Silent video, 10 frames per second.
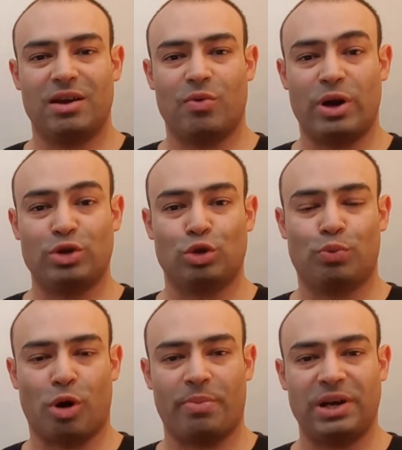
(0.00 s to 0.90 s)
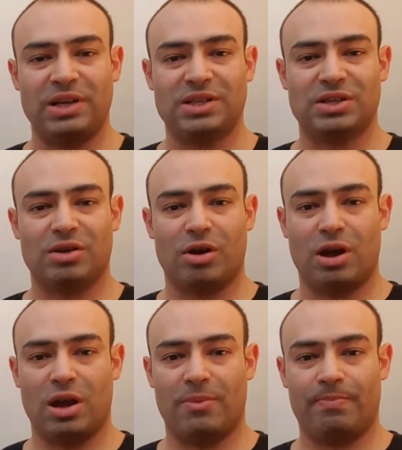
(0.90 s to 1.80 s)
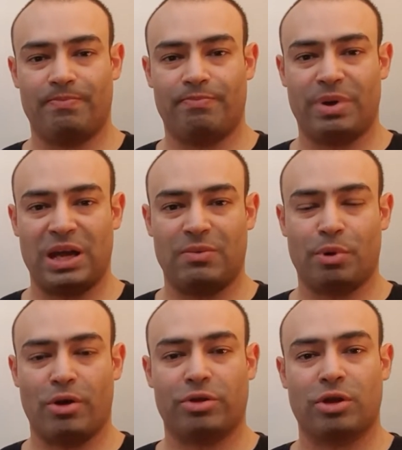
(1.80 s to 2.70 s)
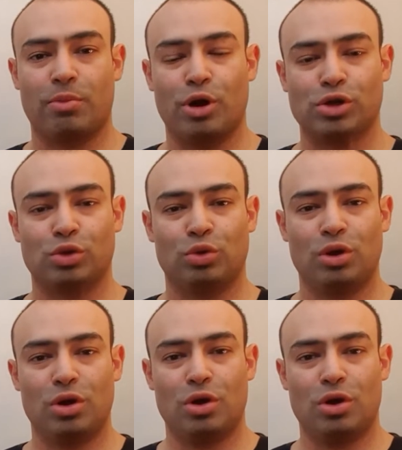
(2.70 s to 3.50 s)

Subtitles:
rental properties being both commercial